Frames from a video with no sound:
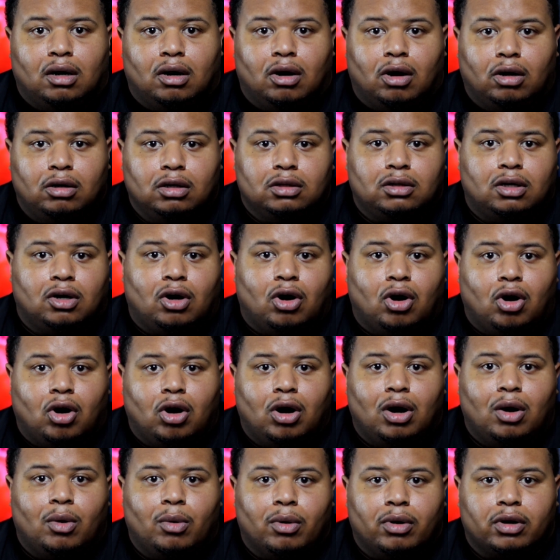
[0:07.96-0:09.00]
All of the
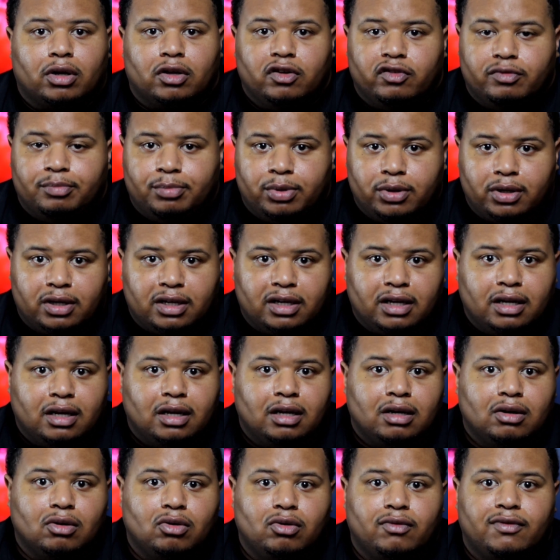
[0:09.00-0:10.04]
hard work you've put
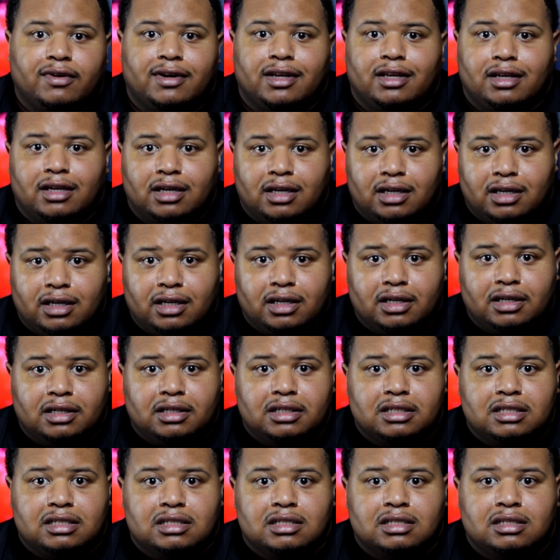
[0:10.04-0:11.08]
in over the
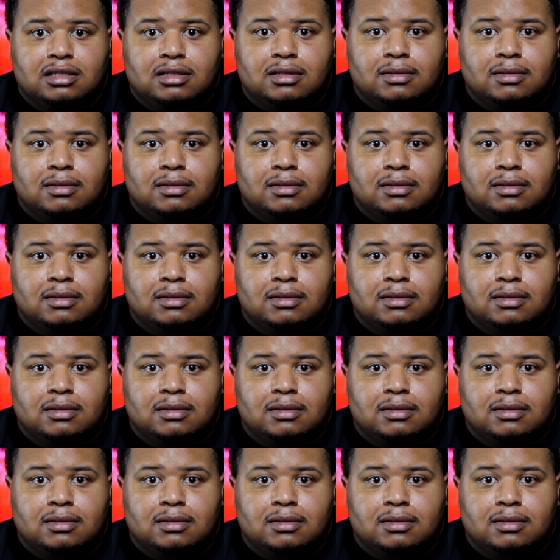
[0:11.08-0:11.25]
years,